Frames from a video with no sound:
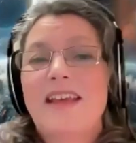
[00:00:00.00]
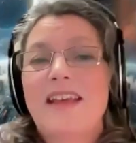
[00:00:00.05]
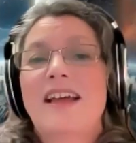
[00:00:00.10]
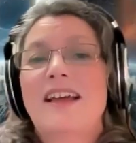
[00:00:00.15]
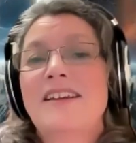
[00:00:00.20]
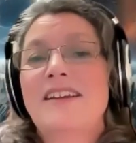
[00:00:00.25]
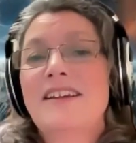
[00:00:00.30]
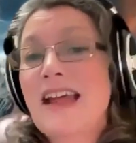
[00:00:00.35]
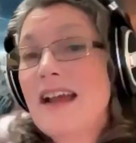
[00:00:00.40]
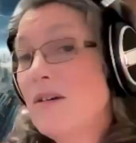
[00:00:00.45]

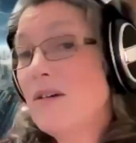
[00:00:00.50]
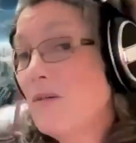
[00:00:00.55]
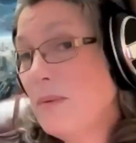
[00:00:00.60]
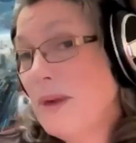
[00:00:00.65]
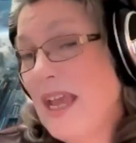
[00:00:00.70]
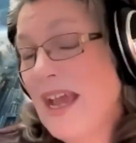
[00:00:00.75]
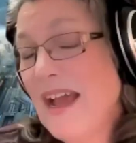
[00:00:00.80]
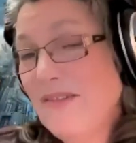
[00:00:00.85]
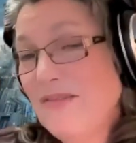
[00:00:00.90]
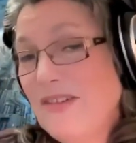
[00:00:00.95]
And now what
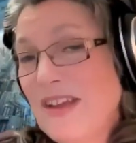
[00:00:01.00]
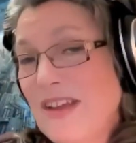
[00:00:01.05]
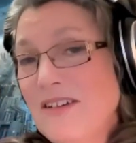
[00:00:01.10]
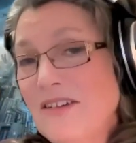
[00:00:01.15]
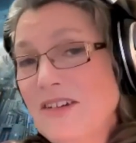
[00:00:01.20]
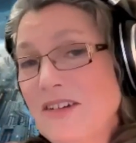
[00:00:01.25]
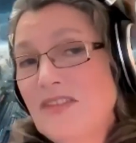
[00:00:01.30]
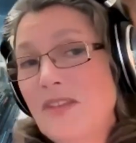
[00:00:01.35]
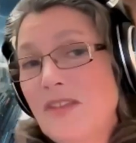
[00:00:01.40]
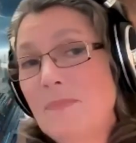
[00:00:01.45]
we have
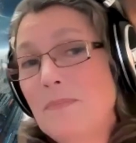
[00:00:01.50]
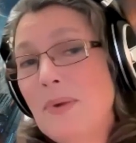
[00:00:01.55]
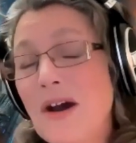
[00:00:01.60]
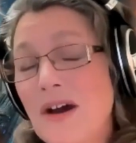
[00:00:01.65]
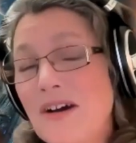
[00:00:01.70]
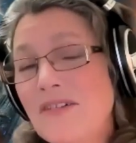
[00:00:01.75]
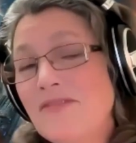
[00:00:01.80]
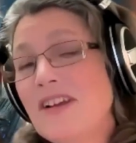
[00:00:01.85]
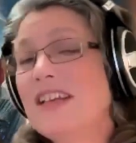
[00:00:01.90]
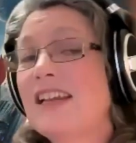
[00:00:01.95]
here is the
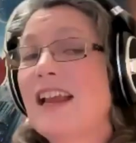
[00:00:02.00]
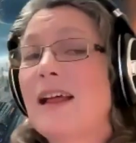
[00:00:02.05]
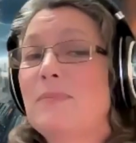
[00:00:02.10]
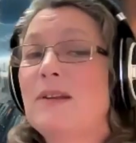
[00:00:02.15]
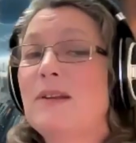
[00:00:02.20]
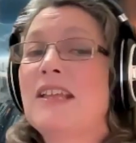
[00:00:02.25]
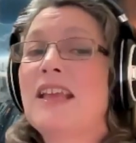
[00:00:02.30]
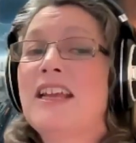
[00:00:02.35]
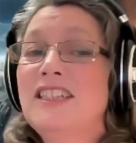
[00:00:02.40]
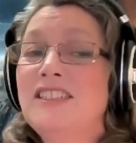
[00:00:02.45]
perfect
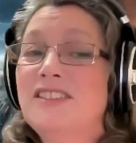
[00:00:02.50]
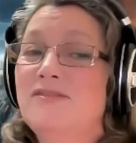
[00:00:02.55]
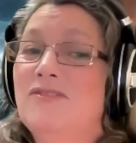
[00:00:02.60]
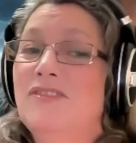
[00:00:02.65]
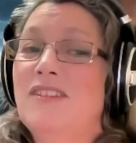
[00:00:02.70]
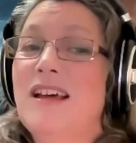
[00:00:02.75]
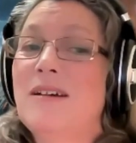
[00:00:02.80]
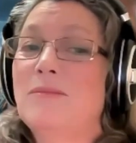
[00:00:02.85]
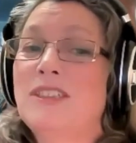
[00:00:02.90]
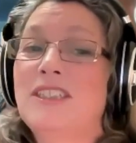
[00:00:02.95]
application for that,